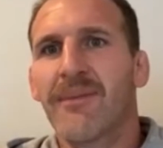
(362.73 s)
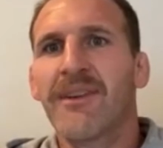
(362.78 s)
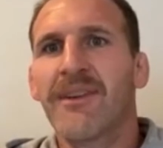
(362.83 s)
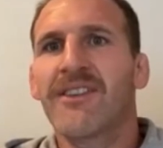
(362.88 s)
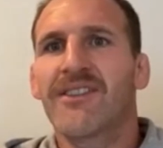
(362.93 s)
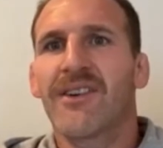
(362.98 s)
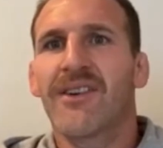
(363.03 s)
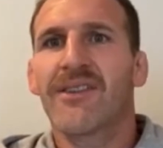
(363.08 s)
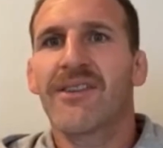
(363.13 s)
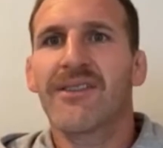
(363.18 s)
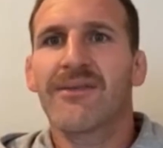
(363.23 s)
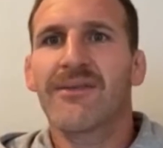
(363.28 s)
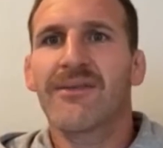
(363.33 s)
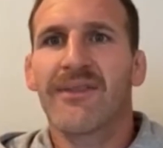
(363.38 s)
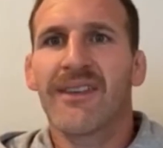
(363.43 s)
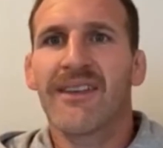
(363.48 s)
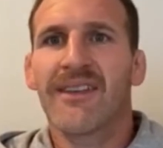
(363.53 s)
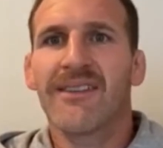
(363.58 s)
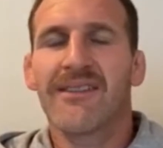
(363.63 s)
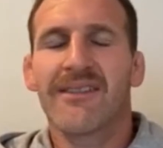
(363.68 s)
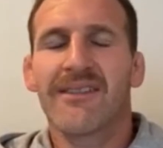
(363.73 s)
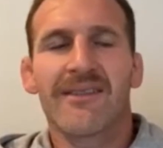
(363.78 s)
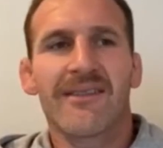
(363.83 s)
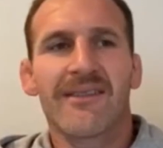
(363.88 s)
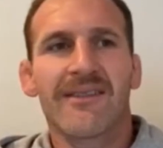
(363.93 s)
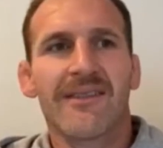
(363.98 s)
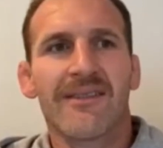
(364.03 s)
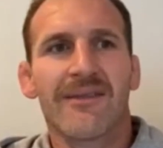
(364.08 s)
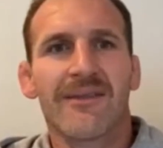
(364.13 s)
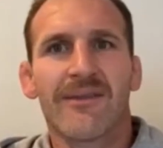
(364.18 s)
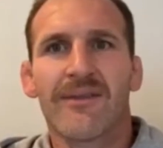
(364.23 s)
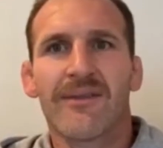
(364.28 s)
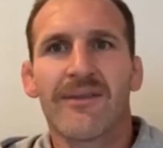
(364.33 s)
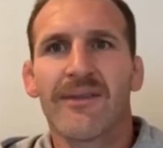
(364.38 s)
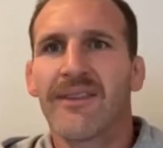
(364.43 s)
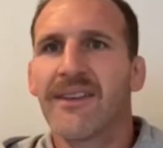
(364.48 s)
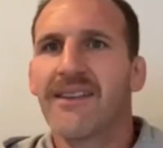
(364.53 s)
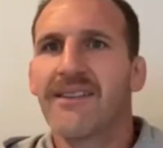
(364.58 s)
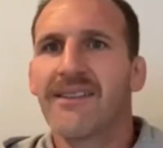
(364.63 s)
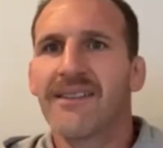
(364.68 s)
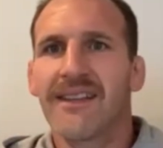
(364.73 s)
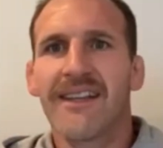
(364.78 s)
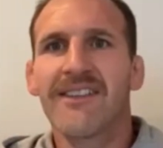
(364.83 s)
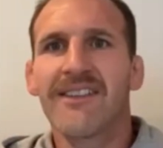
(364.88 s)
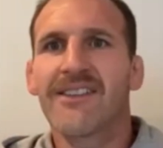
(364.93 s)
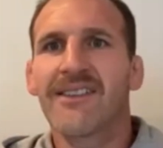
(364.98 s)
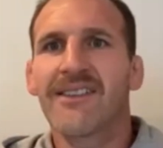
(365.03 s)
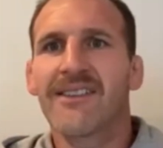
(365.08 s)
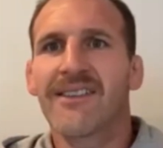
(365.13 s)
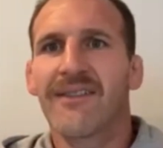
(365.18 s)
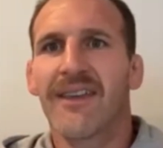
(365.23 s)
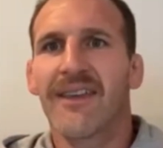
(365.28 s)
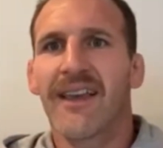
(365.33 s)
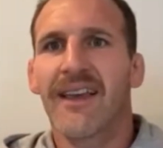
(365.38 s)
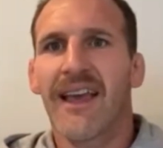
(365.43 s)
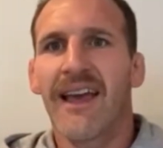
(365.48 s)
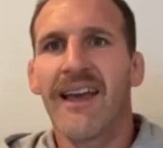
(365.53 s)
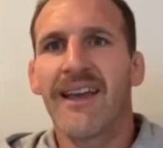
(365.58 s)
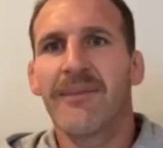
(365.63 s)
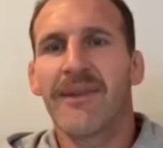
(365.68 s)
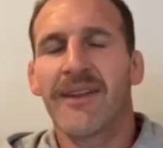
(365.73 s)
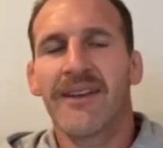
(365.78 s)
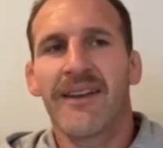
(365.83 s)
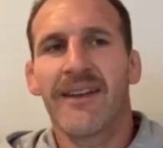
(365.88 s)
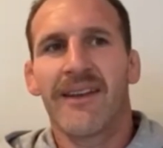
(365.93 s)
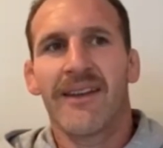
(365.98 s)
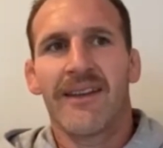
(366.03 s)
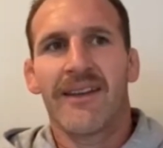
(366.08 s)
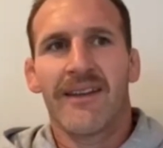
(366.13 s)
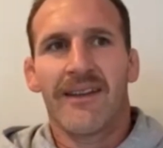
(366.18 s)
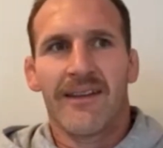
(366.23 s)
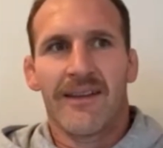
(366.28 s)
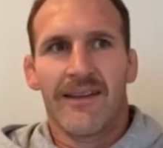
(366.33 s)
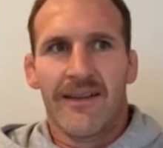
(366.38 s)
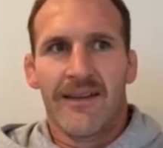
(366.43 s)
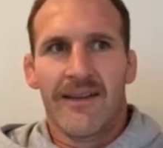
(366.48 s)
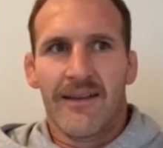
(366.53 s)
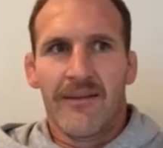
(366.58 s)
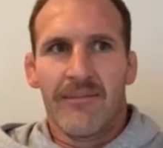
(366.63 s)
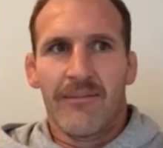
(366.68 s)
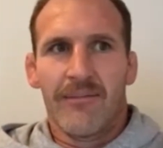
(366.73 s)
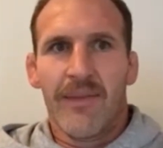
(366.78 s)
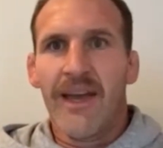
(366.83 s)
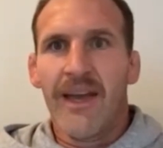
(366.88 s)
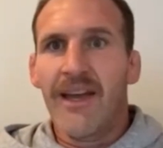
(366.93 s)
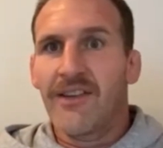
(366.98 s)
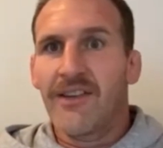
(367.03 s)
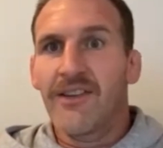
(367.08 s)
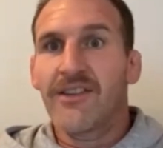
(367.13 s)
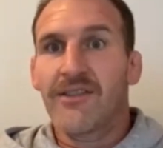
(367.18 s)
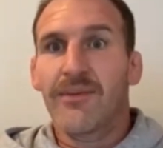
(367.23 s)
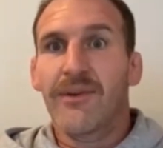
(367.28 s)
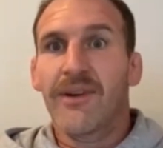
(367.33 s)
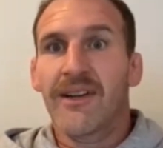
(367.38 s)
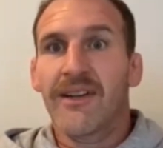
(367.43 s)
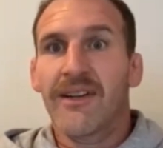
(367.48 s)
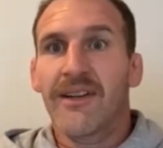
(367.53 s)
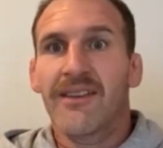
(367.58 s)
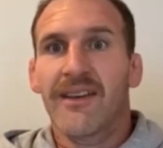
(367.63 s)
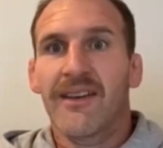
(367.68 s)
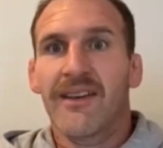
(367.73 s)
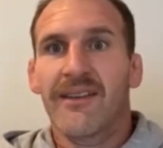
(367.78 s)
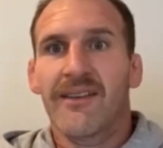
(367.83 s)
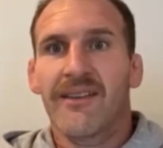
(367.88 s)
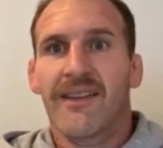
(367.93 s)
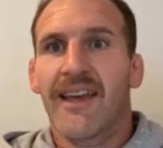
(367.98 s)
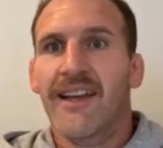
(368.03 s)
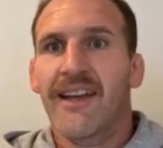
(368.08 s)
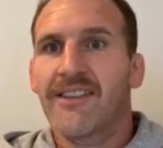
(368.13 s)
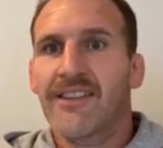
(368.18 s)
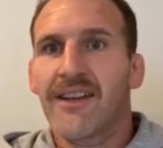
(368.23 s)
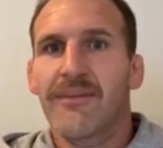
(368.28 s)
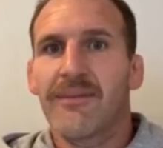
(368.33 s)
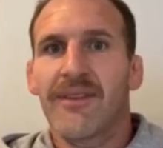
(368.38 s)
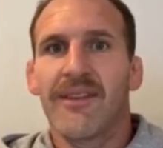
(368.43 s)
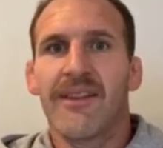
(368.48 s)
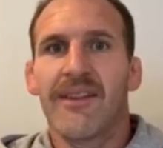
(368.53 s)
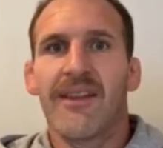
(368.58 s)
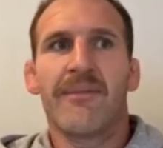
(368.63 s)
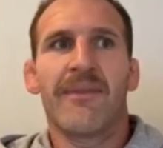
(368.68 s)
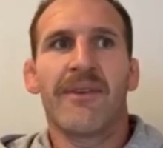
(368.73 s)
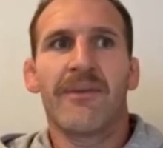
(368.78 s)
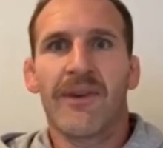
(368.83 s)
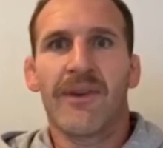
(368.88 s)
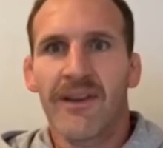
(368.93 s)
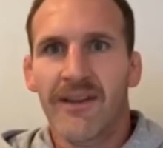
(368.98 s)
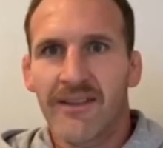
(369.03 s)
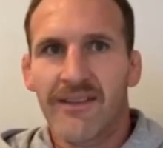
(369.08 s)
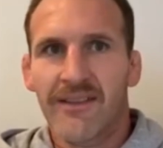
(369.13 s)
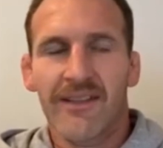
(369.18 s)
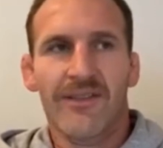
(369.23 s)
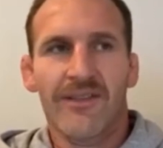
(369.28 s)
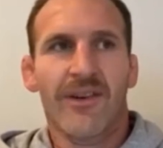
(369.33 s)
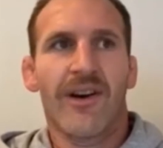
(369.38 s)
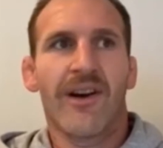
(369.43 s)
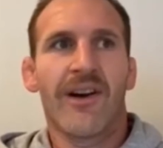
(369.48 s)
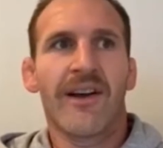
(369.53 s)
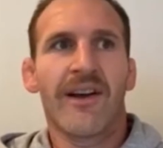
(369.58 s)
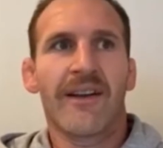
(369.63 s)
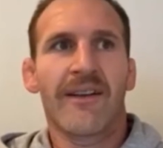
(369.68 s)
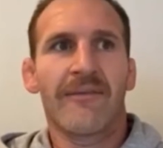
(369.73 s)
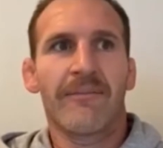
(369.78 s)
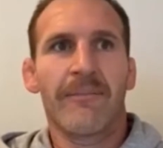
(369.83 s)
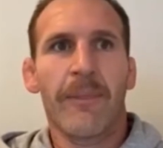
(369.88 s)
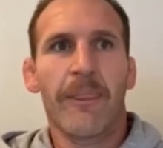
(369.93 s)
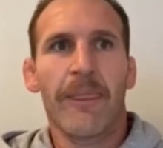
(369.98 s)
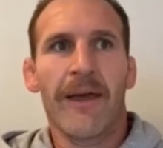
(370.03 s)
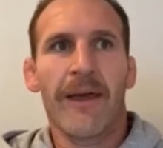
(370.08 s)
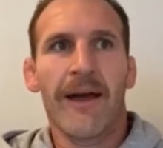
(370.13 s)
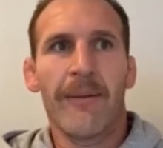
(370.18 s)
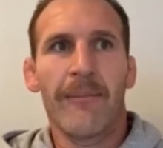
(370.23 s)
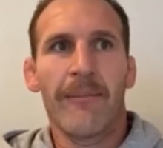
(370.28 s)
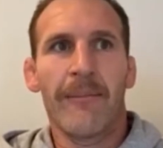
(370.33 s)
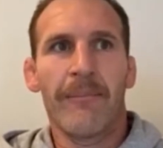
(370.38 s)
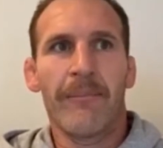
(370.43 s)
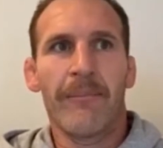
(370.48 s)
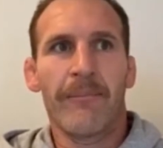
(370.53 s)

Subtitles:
shoulders with these legends of the game, and man, you're just wanting to catch up to them and wanting to try and earn